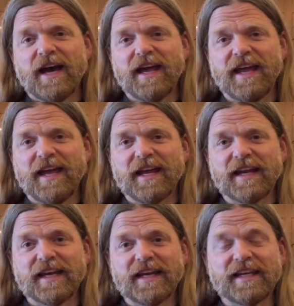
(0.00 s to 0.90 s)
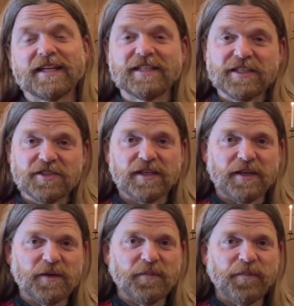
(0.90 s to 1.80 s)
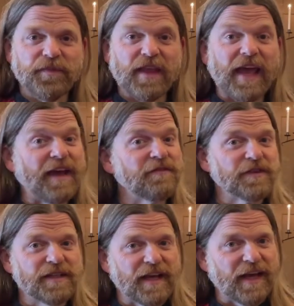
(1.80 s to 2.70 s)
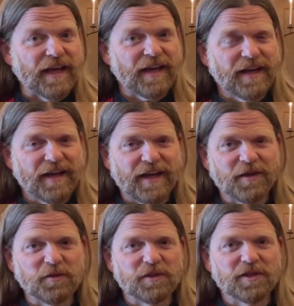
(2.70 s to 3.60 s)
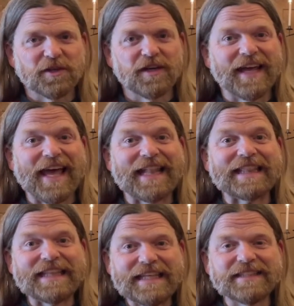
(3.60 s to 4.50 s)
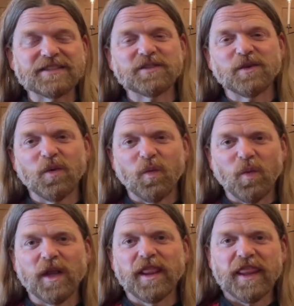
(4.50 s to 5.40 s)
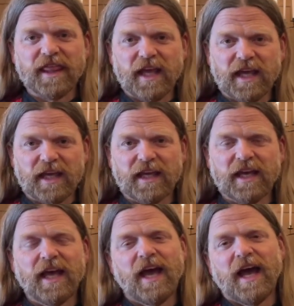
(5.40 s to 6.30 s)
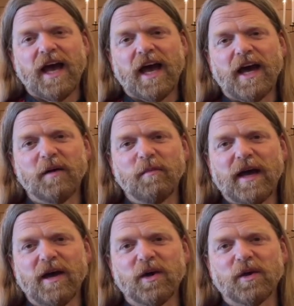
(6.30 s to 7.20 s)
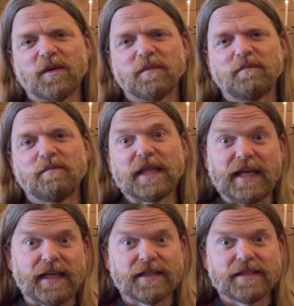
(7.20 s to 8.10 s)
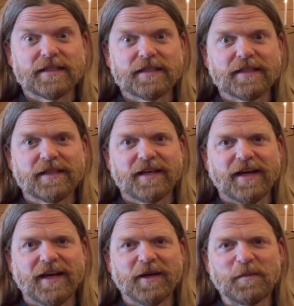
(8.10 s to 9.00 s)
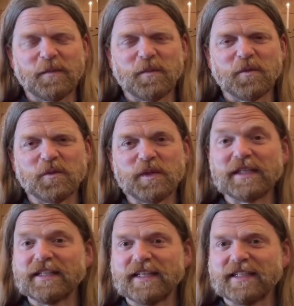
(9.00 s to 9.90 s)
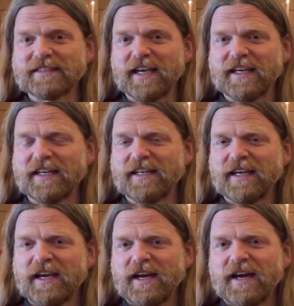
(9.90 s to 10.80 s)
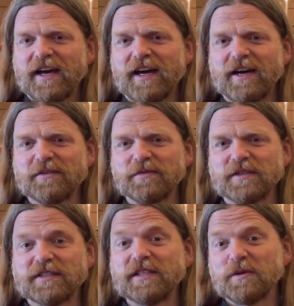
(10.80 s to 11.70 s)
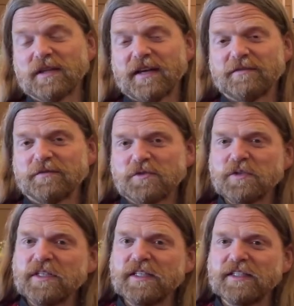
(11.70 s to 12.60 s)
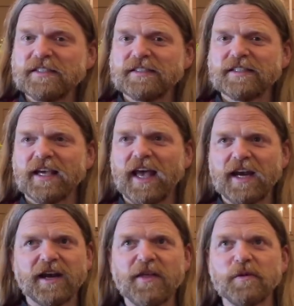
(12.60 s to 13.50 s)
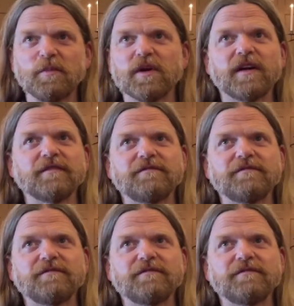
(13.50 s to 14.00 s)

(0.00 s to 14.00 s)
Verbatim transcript: And in addition, every day I will learn at least one thing about plants. I'm really excited uh, for The Secret Life of Trees, and another book on